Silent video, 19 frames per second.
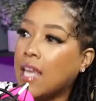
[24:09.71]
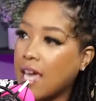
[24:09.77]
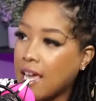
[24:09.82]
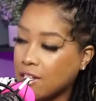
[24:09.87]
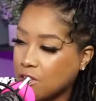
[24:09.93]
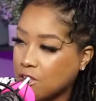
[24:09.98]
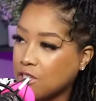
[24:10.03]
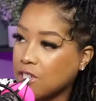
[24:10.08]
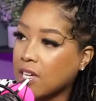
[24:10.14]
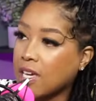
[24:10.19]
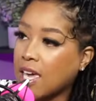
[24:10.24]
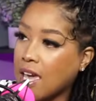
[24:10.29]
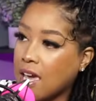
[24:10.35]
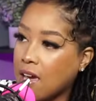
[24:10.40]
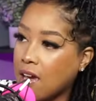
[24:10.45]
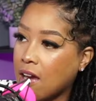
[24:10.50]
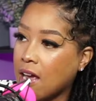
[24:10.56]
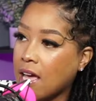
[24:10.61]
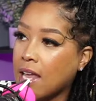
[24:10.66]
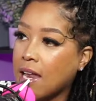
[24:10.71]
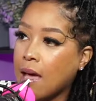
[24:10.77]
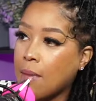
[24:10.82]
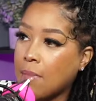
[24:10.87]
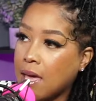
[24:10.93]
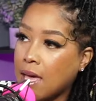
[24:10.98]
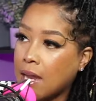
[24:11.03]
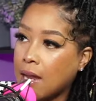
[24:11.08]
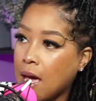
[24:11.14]
extra care and
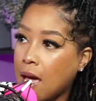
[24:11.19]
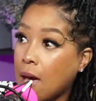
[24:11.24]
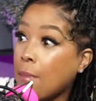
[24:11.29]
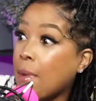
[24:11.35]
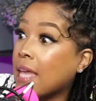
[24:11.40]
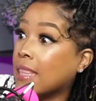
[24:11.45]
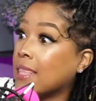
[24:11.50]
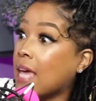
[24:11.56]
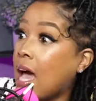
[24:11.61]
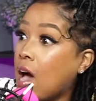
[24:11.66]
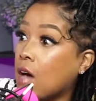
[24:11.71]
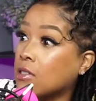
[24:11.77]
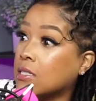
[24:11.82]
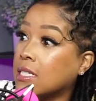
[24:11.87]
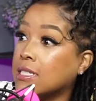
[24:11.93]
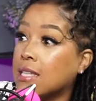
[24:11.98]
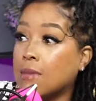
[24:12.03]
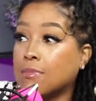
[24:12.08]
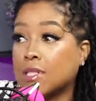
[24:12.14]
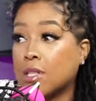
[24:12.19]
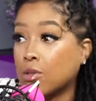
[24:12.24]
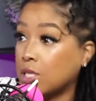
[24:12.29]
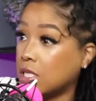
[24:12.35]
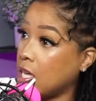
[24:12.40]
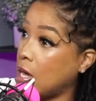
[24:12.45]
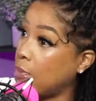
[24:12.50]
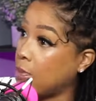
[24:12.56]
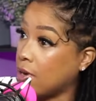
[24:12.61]
I'm and I'm at the house because I'm so
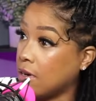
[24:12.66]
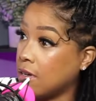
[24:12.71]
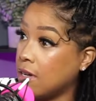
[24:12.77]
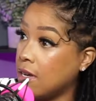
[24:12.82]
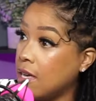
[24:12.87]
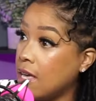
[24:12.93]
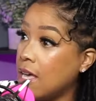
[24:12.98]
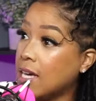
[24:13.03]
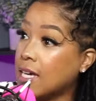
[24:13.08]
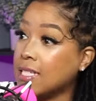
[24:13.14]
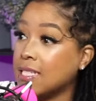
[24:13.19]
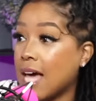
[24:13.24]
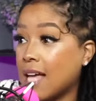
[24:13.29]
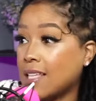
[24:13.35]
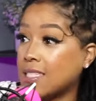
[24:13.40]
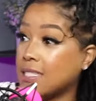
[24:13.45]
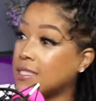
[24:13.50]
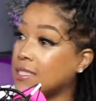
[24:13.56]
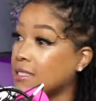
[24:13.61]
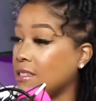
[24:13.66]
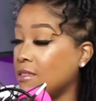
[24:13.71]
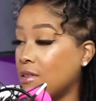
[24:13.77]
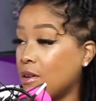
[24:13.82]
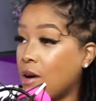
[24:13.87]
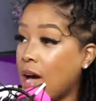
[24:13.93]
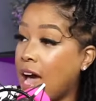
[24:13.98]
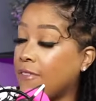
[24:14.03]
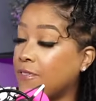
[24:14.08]
stubborn because I just you
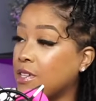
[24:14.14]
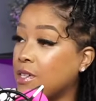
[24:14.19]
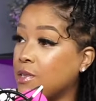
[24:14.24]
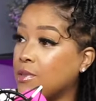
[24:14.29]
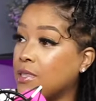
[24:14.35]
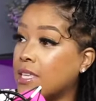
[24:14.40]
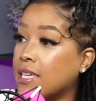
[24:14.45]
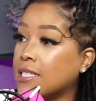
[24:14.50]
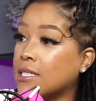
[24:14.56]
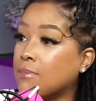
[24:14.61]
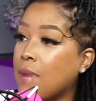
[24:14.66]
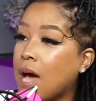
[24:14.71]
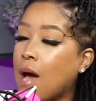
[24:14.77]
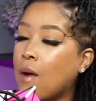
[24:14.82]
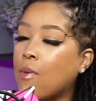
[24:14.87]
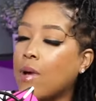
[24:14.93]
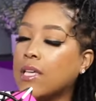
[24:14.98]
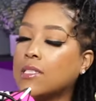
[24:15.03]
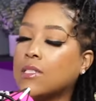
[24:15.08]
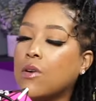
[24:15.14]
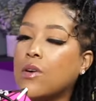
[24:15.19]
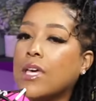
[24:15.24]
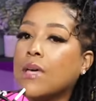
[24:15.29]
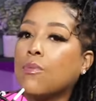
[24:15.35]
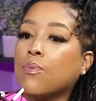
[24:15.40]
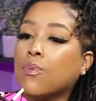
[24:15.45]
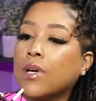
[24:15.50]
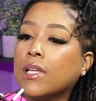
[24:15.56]
know have to do things yeah. my way. So
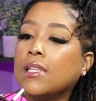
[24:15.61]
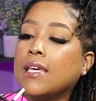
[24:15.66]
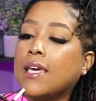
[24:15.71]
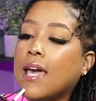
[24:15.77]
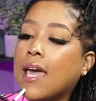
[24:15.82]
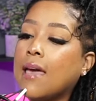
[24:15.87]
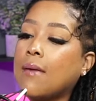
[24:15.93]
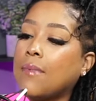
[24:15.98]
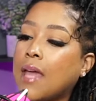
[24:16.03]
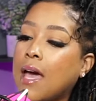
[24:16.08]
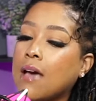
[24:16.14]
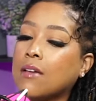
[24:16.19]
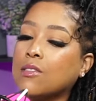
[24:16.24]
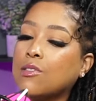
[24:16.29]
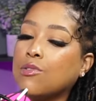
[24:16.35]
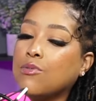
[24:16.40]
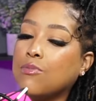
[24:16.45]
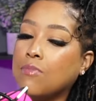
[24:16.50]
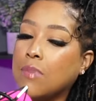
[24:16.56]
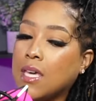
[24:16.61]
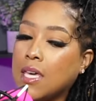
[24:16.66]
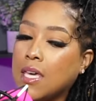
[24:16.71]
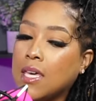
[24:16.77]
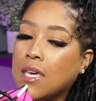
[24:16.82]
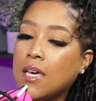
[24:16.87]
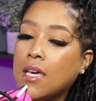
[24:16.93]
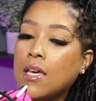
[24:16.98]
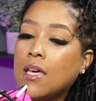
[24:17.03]
it really came down to
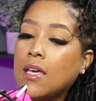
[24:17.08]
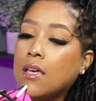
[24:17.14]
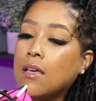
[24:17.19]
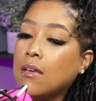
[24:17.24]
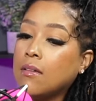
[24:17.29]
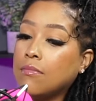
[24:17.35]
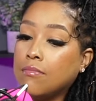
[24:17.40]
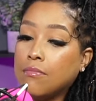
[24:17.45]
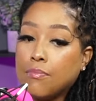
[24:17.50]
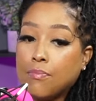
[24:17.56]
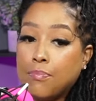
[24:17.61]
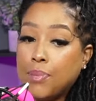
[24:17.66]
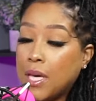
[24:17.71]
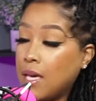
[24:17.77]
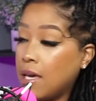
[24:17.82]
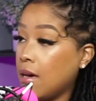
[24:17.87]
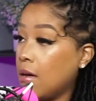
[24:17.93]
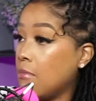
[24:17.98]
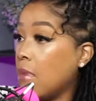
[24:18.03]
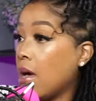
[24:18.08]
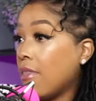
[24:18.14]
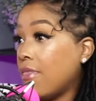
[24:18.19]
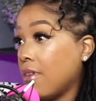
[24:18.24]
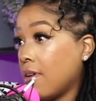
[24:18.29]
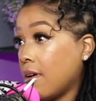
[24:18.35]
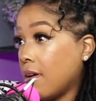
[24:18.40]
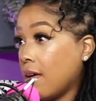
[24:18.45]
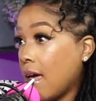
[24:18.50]
me being a
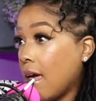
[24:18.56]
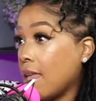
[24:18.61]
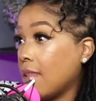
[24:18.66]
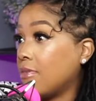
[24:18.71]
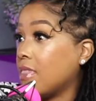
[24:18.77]
mother and